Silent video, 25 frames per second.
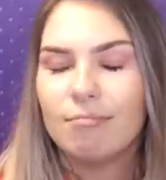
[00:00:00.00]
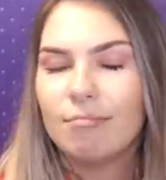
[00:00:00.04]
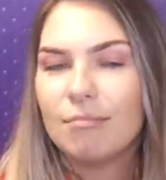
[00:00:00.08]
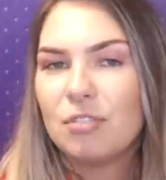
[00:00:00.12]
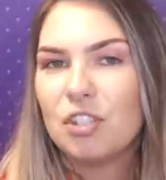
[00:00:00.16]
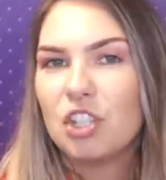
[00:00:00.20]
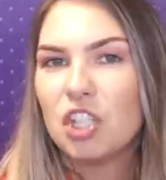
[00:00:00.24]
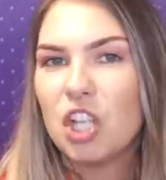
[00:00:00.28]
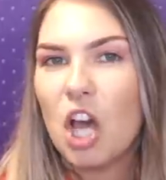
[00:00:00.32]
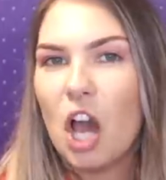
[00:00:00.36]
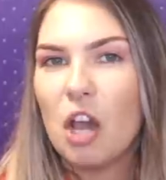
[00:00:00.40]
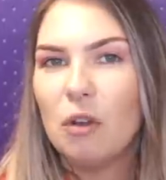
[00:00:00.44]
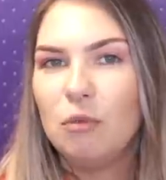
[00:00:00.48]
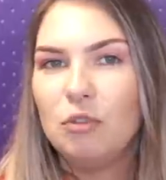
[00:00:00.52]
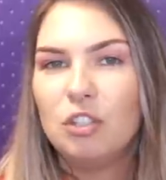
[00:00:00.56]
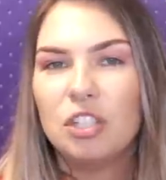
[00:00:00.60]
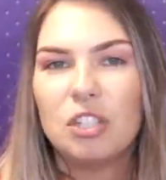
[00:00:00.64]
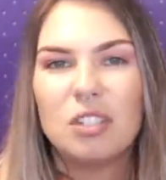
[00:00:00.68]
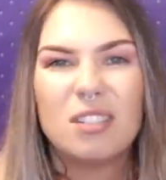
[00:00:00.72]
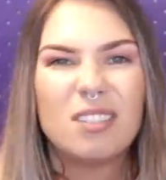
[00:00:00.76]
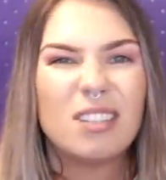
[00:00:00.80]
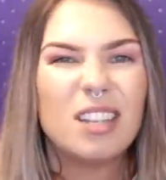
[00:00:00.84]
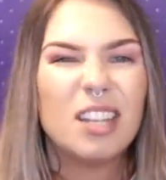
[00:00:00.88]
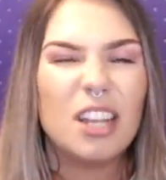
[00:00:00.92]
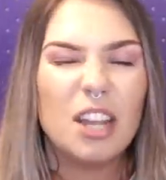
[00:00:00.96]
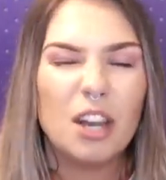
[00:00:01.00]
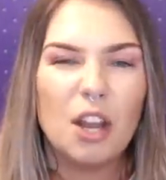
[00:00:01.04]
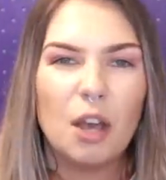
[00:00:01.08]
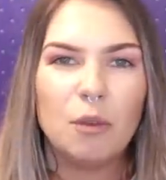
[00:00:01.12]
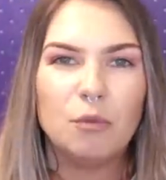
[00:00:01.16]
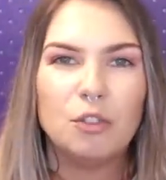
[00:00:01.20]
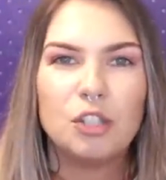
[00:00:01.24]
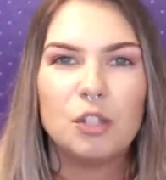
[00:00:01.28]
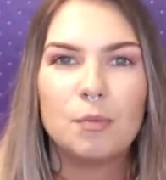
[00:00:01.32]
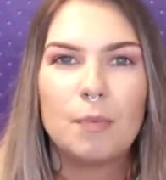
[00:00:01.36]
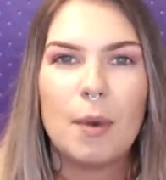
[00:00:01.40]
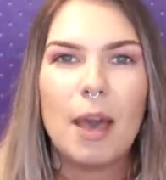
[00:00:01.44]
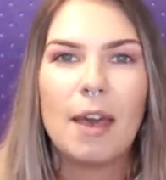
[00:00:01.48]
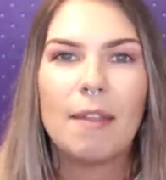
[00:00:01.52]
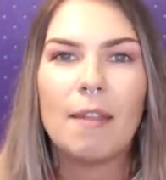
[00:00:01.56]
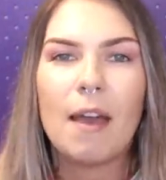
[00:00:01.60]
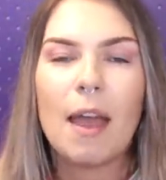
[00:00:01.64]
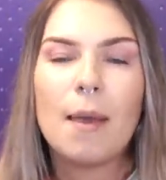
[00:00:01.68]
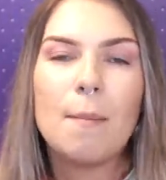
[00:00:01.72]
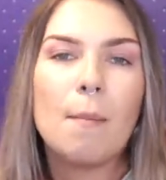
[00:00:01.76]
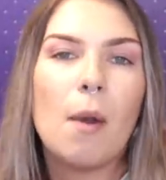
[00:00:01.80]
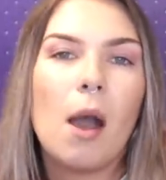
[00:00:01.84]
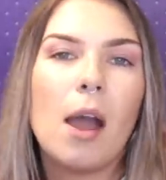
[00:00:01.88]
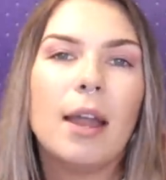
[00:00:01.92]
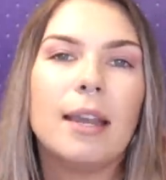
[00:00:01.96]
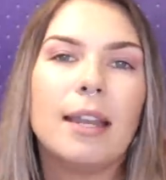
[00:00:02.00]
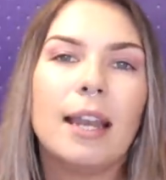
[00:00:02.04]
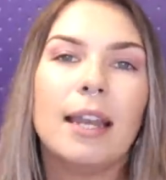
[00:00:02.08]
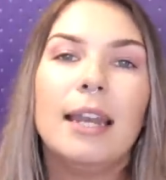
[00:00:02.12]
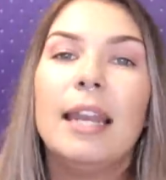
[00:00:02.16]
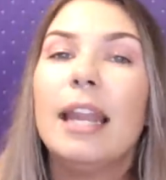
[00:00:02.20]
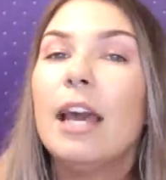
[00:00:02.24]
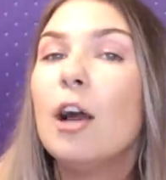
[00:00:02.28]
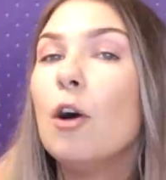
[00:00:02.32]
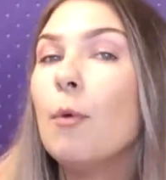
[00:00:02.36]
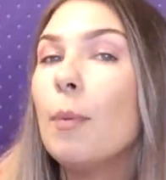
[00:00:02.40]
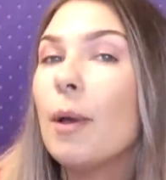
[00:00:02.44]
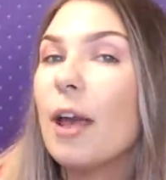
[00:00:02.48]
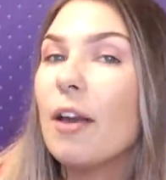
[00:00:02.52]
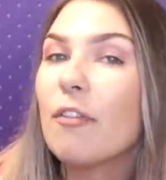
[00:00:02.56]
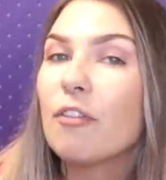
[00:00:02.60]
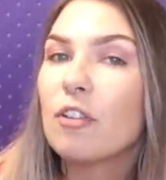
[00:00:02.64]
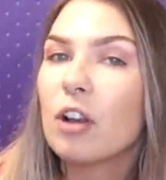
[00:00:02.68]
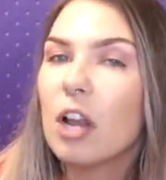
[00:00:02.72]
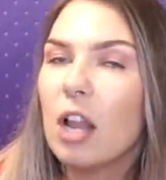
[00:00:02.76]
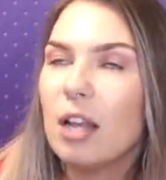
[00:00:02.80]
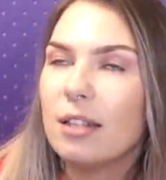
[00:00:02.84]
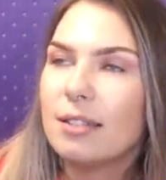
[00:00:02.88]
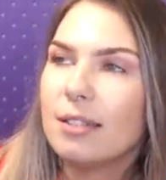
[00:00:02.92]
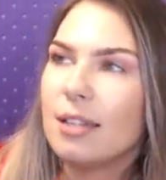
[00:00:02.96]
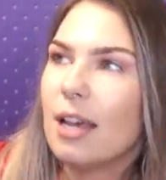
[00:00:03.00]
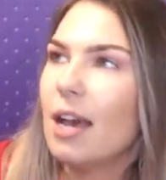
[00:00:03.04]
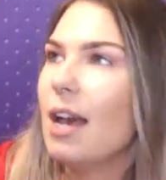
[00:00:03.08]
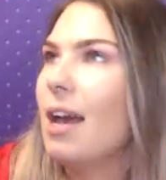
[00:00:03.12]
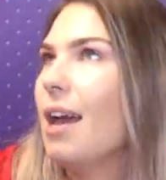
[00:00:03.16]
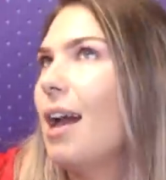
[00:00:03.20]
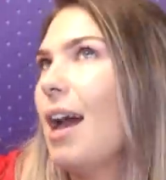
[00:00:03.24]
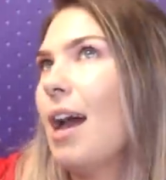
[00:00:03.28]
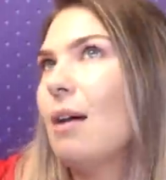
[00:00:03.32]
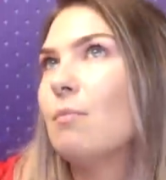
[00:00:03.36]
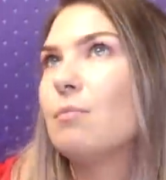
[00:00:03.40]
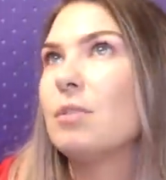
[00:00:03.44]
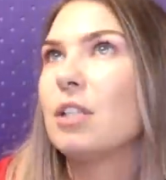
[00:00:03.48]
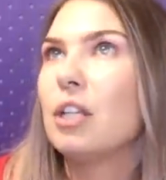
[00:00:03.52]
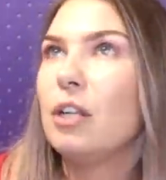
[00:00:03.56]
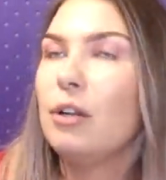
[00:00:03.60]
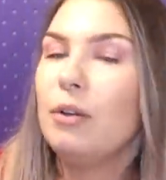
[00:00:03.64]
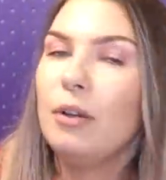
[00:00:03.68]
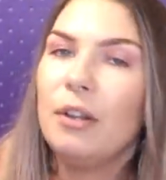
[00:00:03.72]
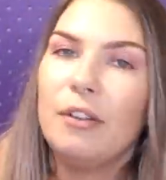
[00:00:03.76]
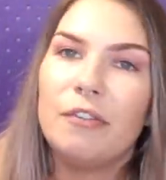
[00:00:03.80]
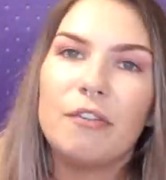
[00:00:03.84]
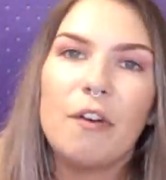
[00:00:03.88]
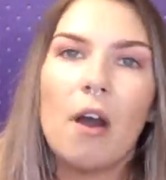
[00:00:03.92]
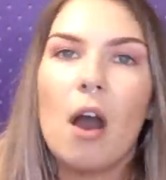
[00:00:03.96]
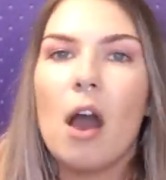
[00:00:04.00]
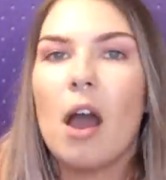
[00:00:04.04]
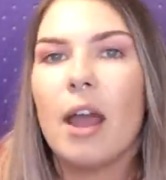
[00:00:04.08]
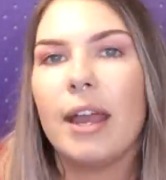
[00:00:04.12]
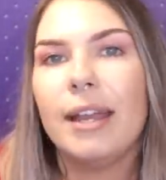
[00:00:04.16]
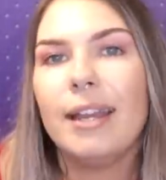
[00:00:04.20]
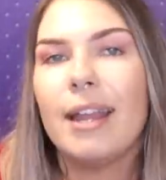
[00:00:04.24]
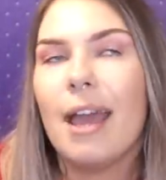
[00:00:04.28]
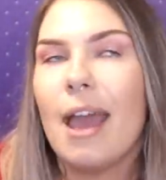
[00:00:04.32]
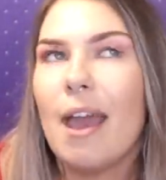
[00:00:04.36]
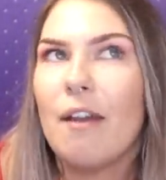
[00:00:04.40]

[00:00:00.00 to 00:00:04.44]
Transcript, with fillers: So just, you know, just bear that in mind. A little bit of clutter, absolutely fine.